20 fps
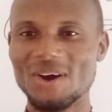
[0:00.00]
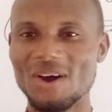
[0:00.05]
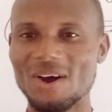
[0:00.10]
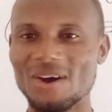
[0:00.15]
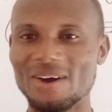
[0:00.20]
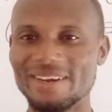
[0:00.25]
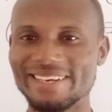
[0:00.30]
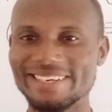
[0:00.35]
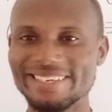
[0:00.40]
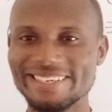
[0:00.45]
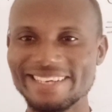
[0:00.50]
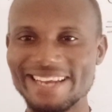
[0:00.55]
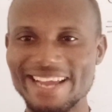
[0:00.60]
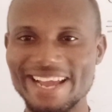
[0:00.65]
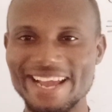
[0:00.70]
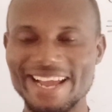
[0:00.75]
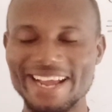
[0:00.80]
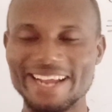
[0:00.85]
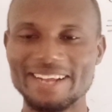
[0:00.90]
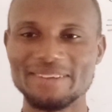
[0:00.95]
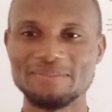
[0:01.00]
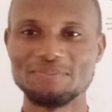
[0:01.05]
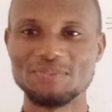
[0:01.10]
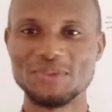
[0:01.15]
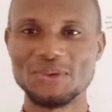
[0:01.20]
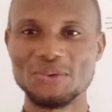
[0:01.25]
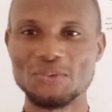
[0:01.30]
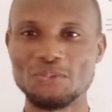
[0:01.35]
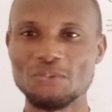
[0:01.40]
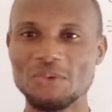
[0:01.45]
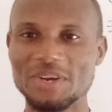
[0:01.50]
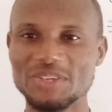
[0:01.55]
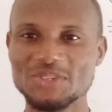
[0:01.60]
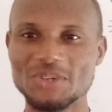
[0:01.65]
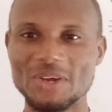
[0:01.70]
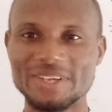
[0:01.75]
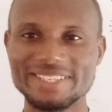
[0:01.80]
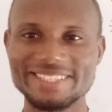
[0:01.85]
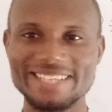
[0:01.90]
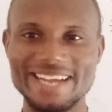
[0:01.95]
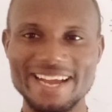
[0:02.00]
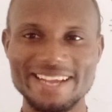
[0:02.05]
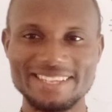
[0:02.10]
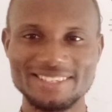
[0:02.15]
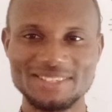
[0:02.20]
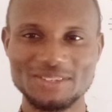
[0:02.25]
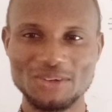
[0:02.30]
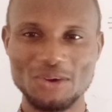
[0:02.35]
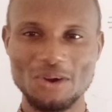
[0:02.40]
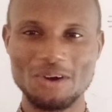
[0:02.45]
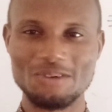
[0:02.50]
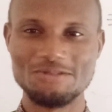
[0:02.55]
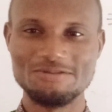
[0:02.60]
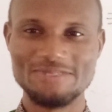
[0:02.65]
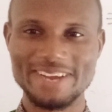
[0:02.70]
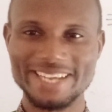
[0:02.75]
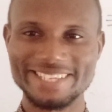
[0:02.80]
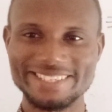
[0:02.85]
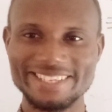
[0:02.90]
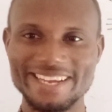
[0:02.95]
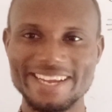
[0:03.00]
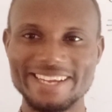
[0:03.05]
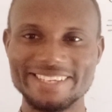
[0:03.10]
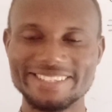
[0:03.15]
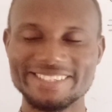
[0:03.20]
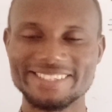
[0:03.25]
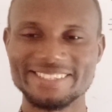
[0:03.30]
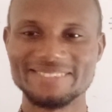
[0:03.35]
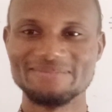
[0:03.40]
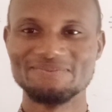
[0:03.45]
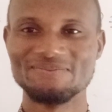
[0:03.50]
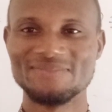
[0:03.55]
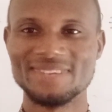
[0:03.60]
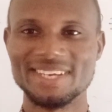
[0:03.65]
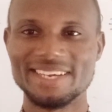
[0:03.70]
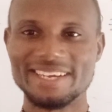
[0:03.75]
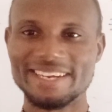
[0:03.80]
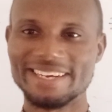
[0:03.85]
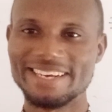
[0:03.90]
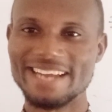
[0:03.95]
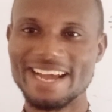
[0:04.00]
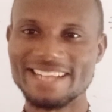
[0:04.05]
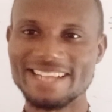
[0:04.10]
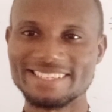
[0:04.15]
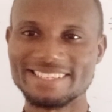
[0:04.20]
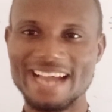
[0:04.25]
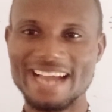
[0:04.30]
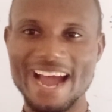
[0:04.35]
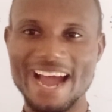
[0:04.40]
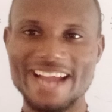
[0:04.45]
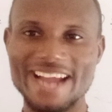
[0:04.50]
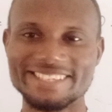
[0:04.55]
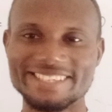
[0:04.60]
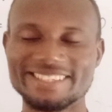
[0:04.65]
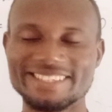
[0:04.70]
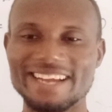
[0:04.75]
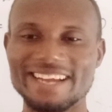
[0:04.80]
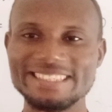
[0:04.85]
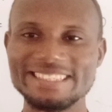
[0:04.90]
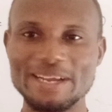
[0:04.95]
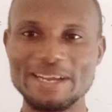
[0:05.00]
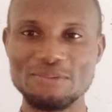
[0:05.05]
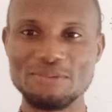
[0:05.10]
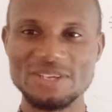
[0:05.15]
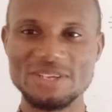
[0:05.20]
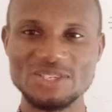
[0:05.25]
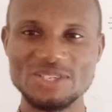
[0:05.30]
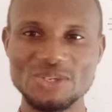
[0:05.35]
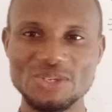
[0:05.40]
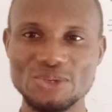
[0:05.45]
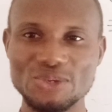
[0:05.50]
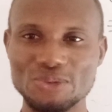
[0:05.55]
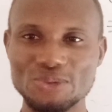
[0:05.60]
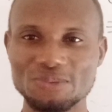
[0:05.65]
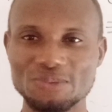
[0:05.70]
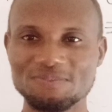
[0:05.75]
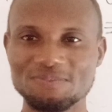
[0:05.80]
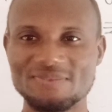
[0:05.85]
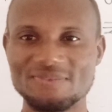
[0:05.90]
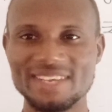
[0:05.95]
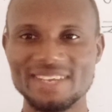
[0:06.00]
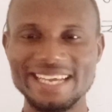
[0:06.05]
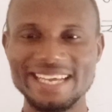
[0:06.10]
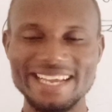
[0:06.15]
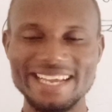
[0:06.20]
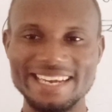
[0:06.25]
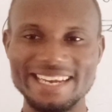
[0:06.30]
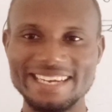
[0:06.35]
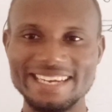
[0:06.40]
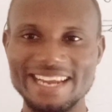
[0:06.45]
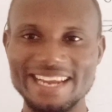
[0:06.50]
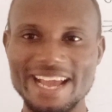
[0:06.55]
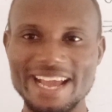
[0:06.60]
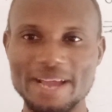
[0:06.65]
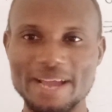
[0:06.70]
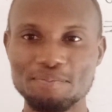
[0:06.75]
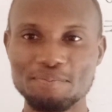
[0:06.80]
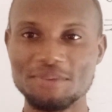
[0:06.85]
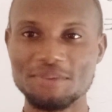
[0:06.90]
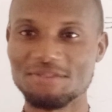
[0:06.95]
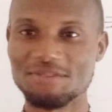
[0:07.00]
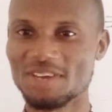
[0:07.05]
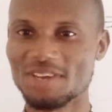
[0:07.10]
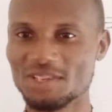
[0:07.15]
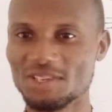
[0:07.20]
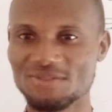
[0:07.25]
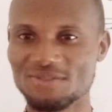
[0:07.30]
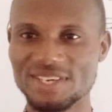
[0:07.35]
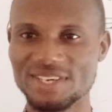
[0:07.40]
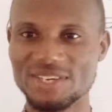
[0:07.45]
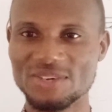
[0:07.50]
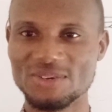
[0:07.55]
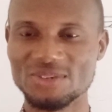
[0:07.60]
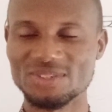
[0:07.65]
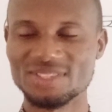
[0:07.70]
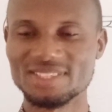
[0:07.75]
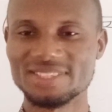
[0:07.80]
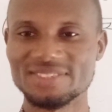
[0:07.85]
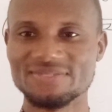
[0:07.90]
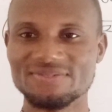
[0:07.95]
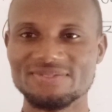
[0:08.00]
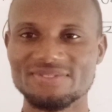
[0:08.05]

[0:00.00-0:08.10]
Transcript: on the resultant of vectors that I started with you in the previous videos.